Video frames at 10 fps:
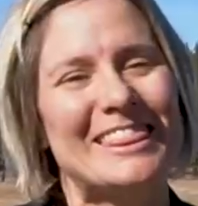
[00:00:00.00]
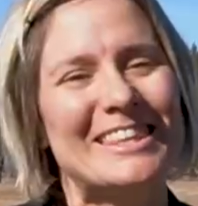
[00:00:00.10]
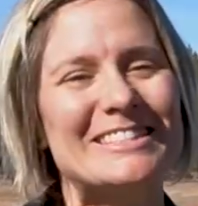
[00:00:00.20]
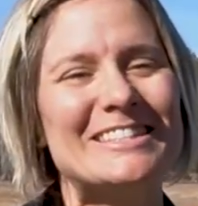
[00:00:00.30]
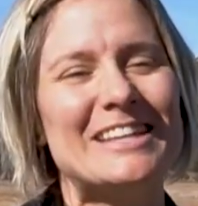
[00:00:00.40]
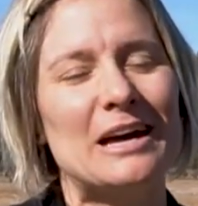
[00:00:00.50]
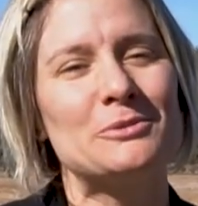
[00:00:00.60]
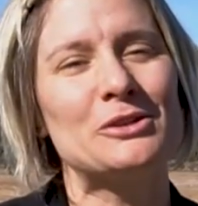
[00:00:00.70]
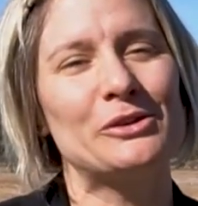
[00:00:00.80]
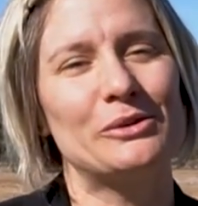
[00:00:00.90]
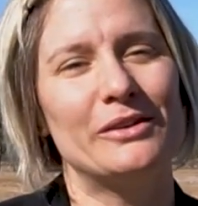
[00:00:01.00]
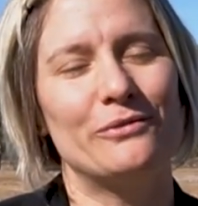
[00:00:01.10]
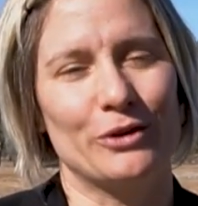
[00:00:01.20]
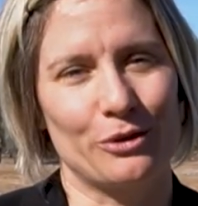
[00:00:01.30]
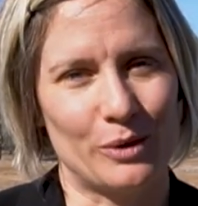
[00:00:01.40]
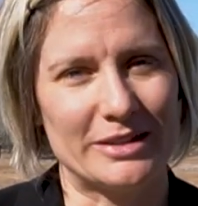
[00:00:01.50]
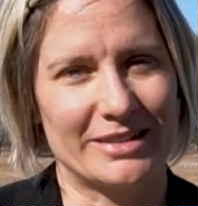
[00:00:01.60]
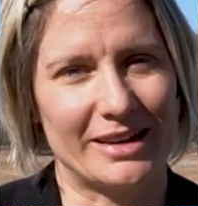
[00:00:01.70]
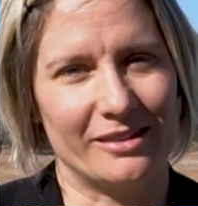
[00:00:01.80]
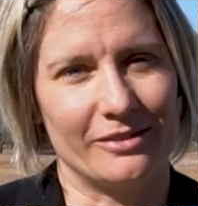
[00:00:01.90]
This is absolutely for the west
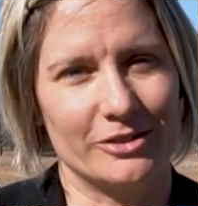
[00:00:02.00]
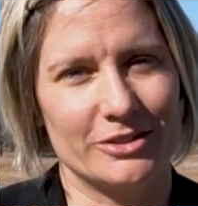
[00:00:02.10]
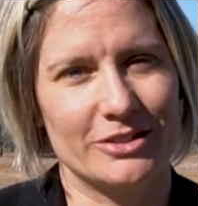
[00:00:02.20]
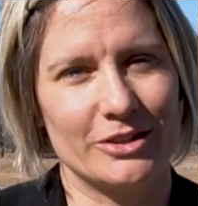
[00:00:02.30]
side lovers.